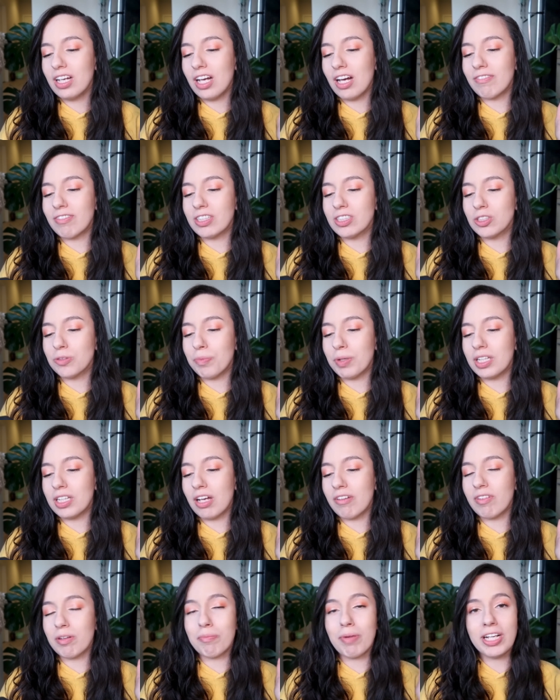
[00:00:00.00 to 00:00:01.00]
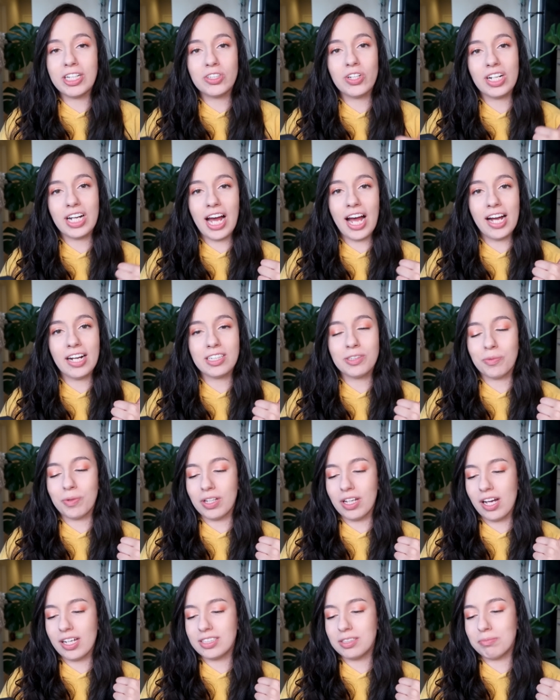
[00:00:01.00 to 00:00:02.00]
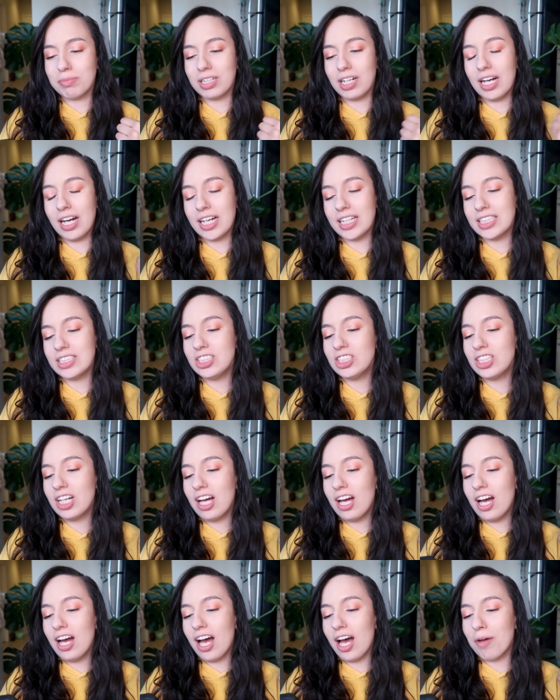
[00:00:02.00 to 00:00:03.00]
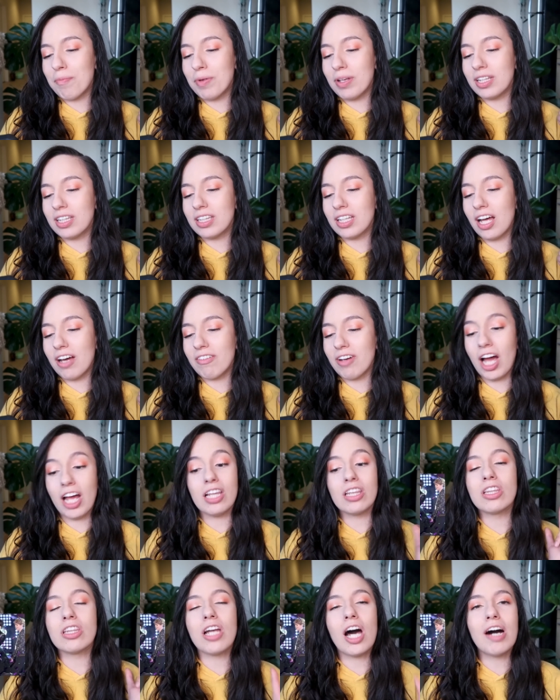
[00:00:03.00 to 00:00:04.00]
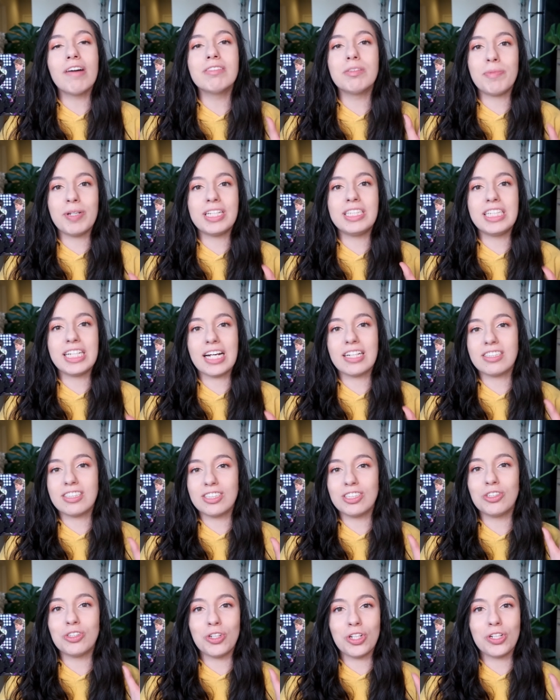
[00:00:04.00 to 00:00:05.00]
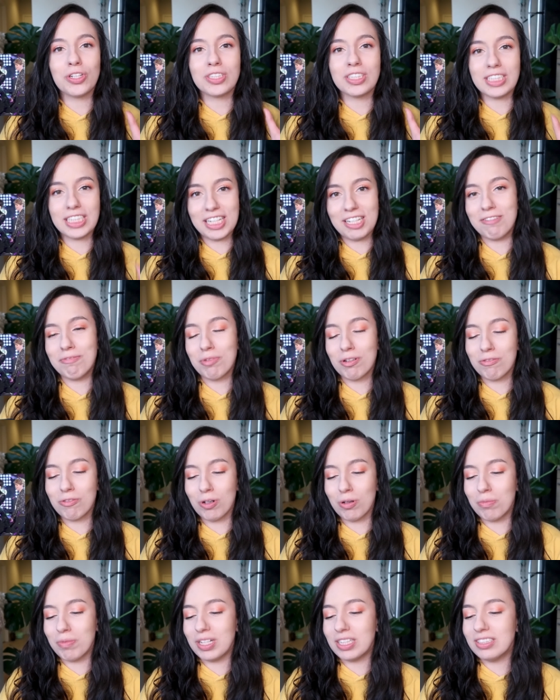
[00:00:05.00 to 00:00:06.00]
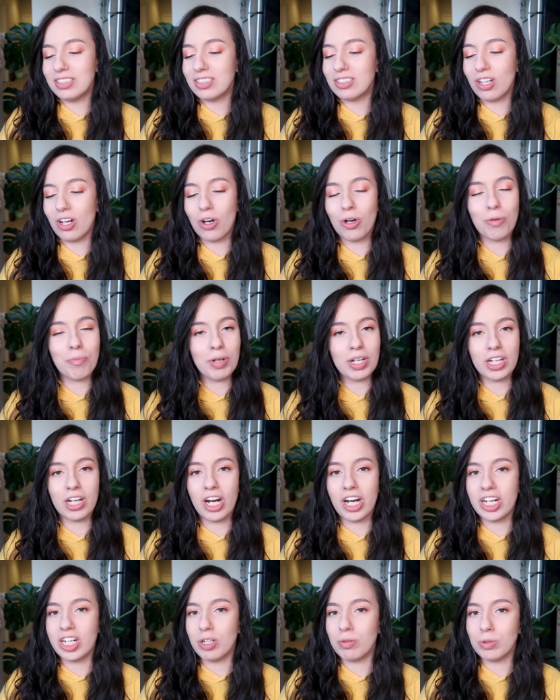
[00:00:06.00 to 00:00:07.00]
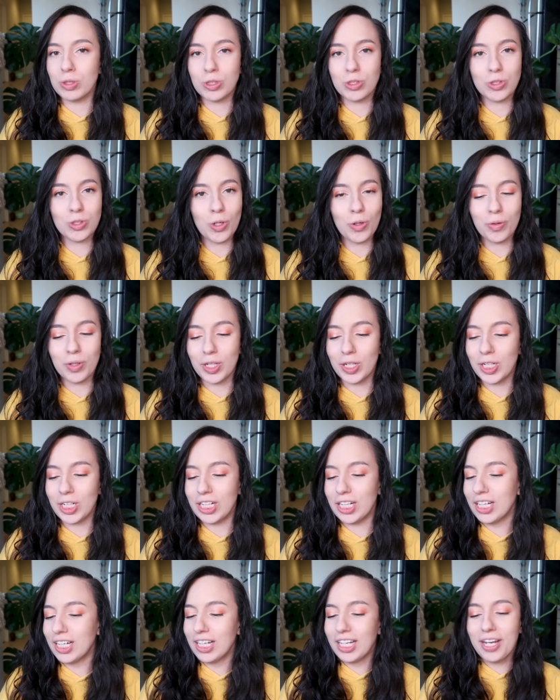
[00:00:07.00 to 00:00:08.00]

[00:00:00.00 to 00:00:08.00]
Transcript: I've also been loving Patriot Act with Hasan Minhaj. I loved BTS's New Year's Eve performance. Oh my god, it was so good.